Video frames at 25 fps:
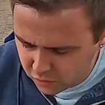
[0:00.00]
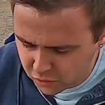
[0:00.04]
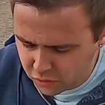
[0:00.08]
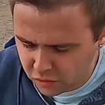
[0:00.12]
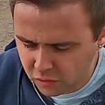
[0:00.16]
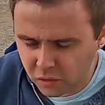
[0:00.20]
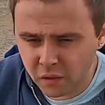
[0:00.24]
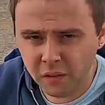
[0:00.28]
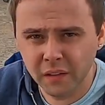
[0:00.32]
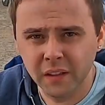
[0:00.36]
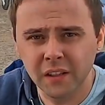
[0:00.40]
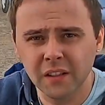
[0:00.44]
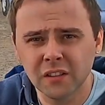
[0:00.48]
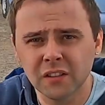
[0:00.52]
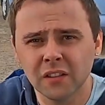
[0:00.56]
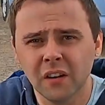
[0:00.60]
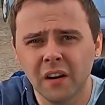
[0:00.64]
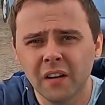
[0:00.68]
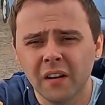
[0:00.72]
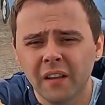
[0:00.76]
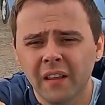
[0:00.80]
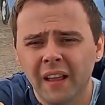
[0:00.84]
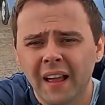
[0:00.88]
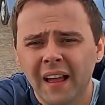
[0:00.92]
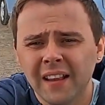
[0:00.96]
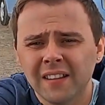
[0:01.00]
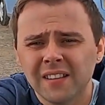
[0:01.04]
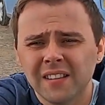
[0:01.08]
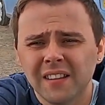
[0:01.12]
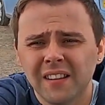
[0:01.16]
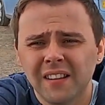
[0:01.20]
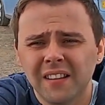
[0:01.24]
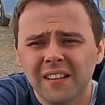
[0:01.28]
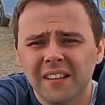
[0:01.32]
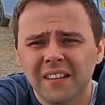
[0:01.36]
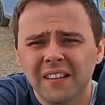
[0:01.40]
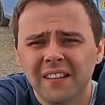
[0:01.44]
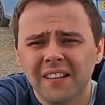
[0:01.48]
Just look at the inside of that.
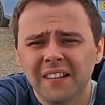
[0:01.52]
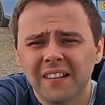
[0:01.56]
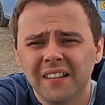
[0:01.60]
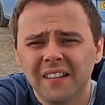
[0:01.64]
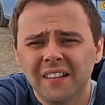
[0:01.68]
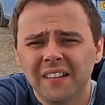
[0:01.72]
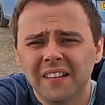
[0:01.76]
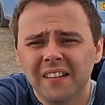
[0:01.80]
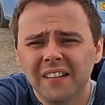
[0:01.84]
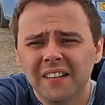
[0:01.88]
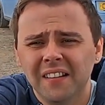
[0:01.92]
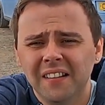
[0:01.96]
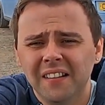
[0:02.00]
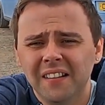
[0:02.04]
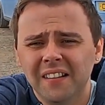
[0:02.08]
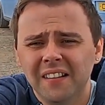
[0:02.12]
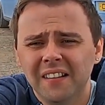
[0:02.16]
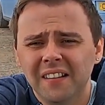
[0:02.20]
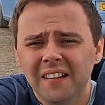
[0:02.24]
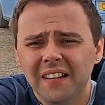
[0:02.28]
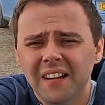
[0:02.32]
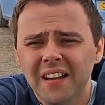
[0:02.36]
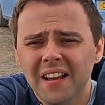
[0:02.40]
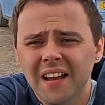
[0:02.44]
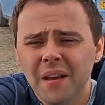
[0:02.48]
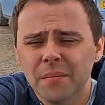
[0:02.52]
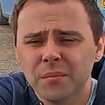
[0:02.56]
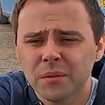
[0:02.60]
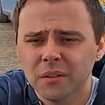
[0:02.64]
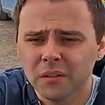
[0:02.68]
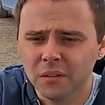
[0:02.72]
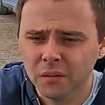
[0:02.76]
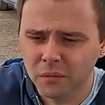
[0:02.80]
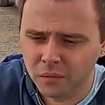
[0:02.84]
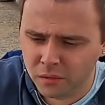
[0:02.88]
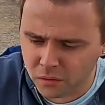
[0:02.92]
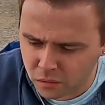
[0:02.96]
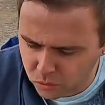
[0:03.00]

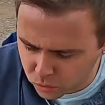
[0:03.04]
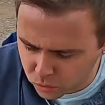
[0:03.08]
Absolutely